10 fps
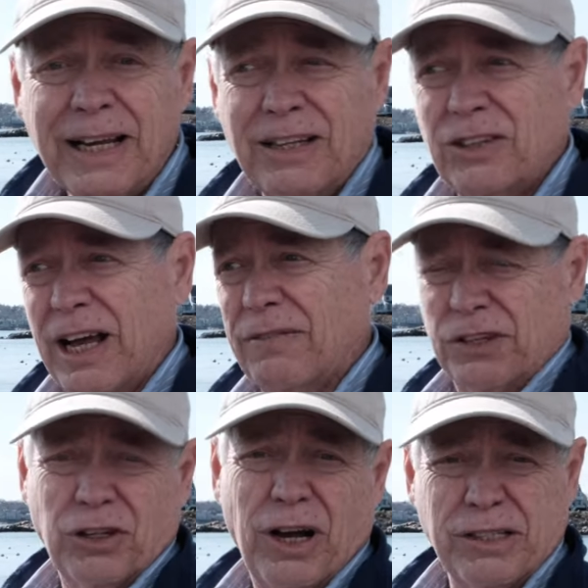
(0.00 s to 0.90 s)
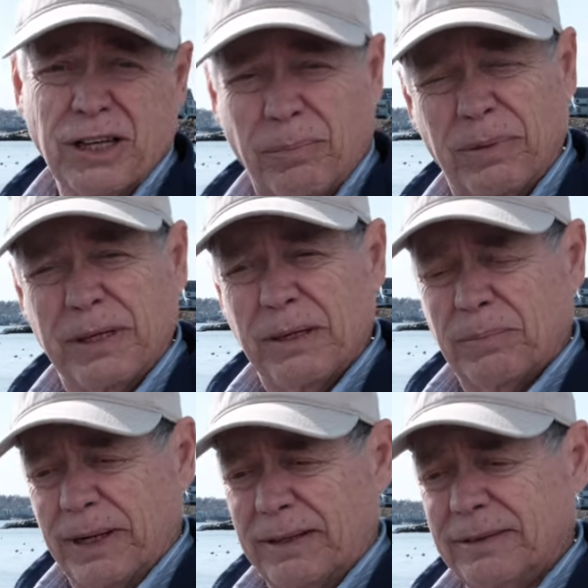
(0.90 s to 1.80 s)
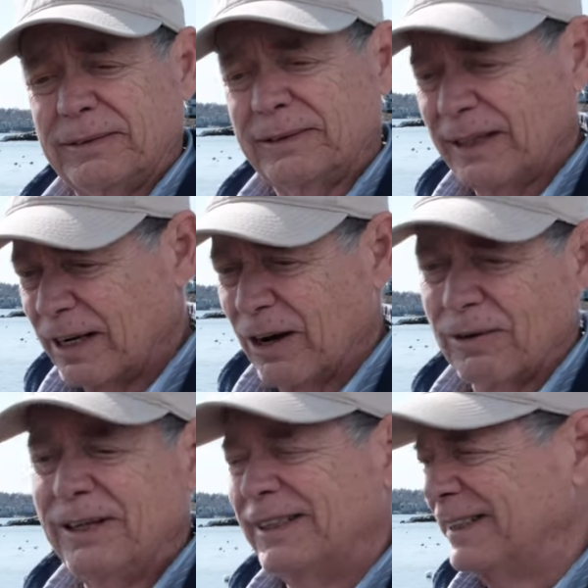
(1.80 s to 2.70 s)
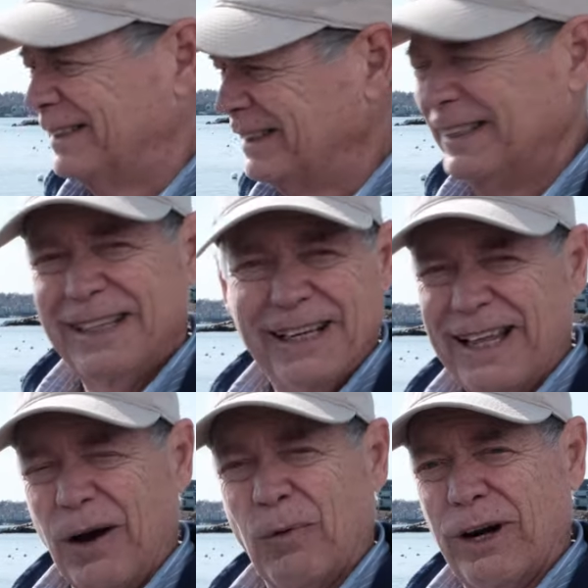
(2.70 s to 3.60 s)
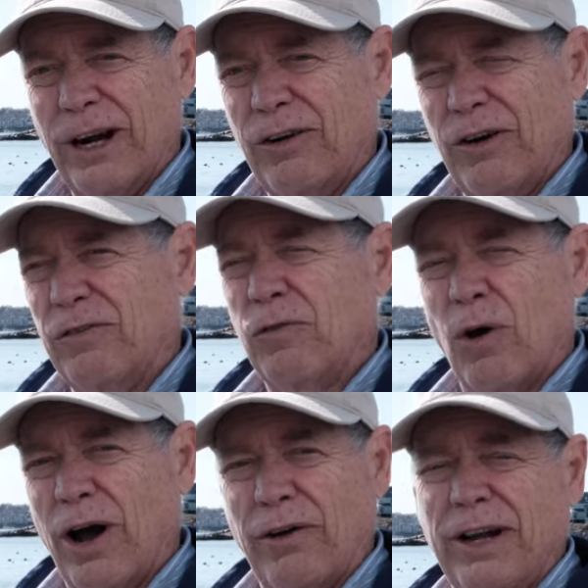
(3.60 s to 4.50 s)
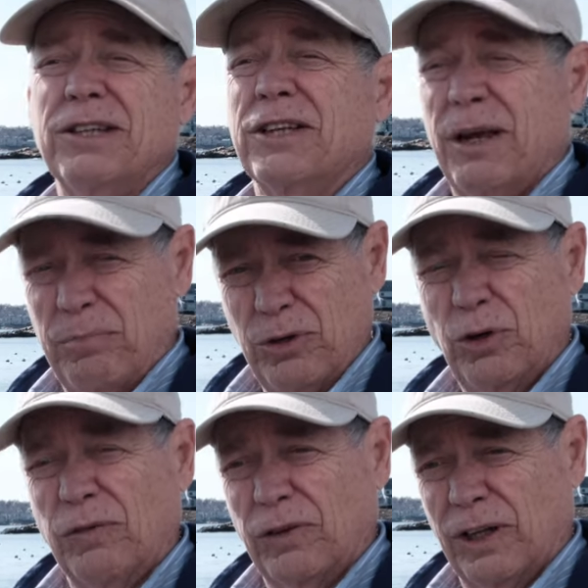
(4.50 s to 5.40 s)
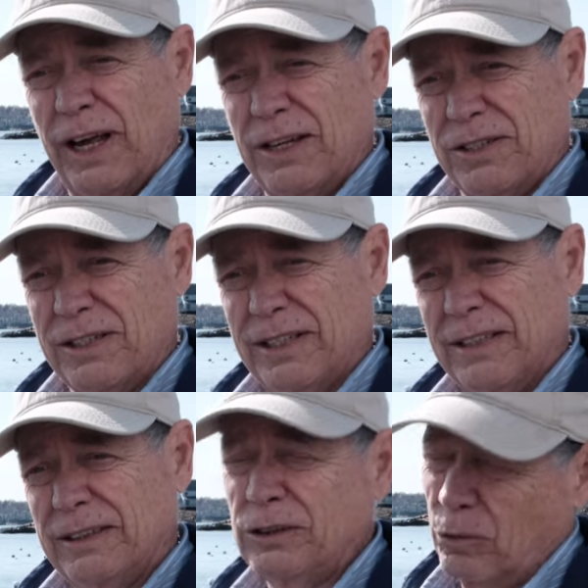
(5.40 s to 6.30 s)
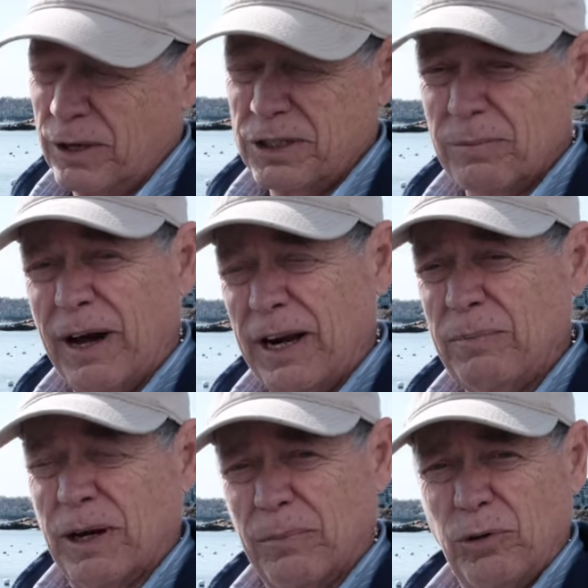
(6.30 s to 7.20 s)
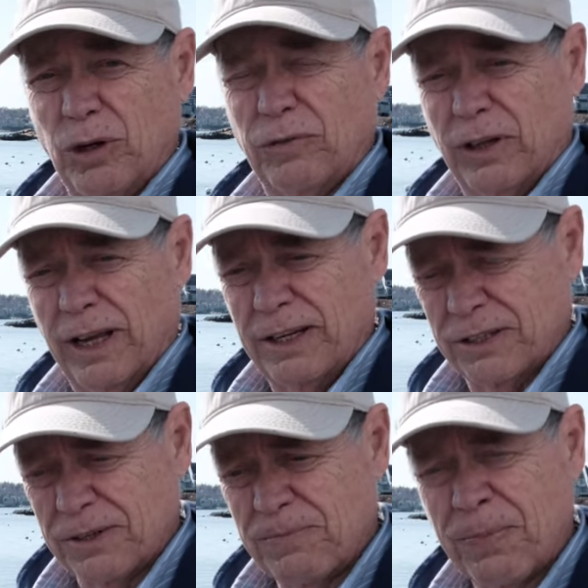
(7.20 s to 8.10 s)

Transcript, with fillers: it's kind of a toss-up, but you know, that one hundred to four hundred is a beautiful lens, twice the money, but a beautiful lens.